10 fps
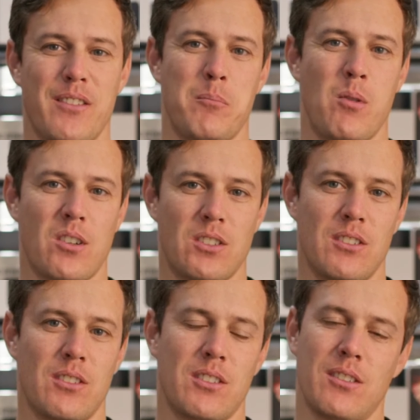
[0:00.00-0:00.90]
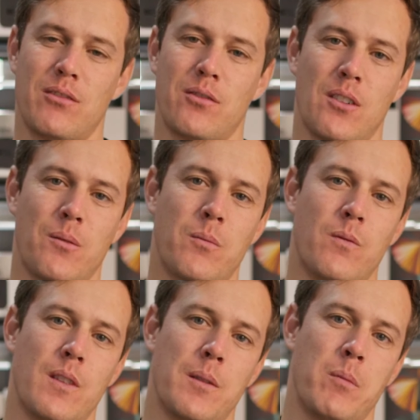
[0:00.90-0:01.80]
of the boxes
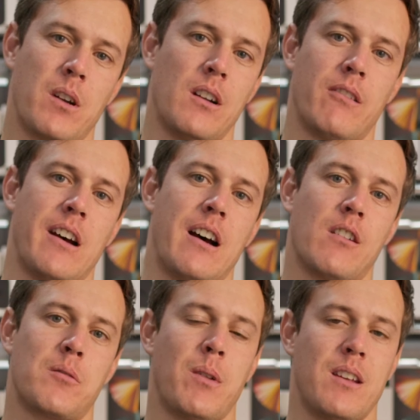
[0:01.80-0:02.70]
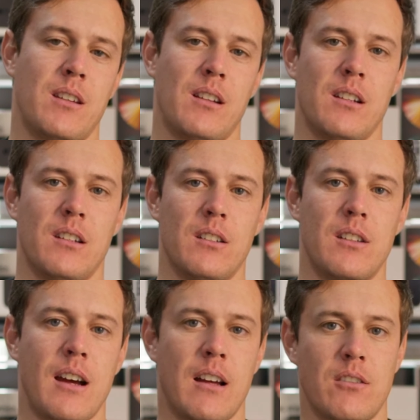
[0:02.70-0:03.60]
from the middle of our house basically
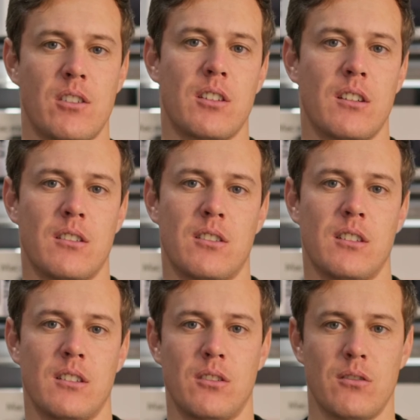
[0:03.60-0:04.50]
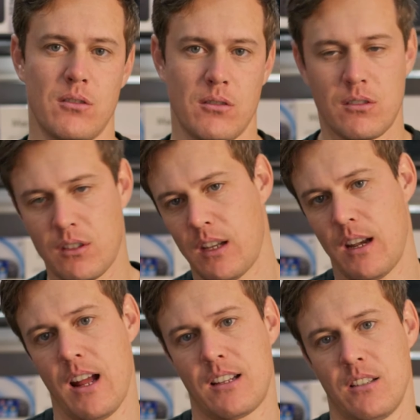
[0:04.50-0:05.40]
downstairs here to get
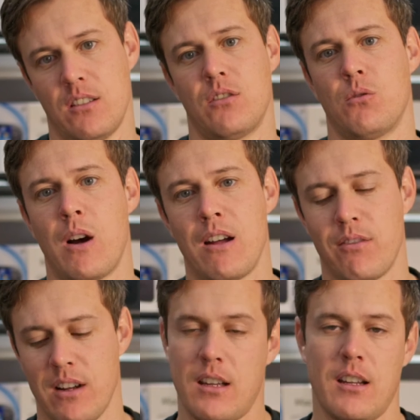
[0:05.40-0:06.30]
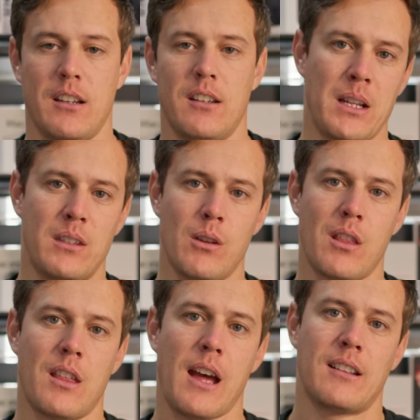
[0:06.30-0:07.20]
access to Wi-Fi. And by
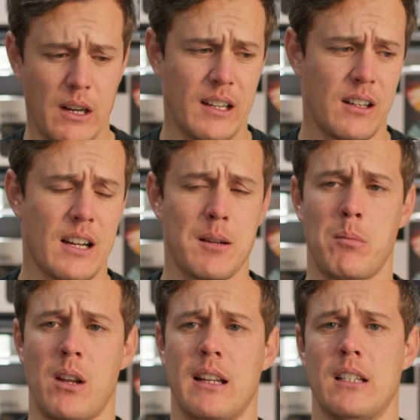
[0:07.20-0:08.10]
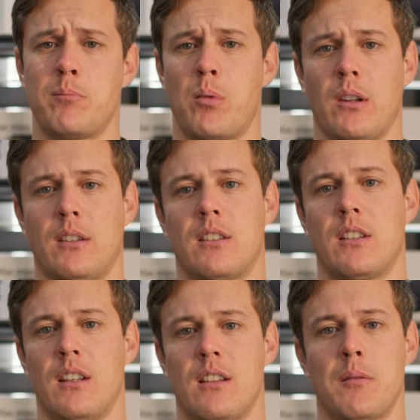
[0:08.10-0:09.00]
doing that, created like a blind spot
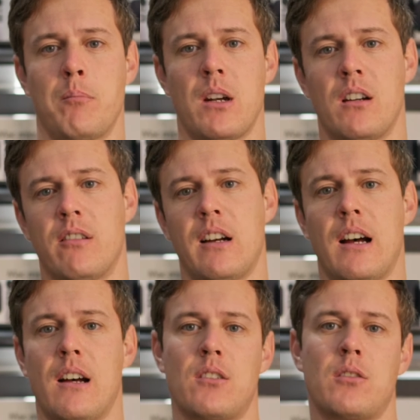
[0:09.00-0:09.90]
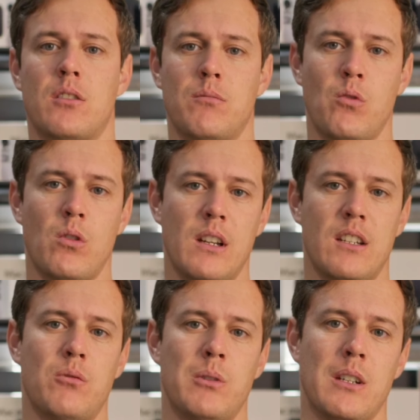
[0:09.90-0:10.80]
in the middle of our house, more or
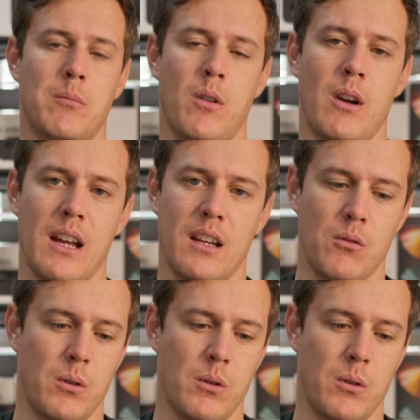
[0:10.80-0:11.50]
less where Mareko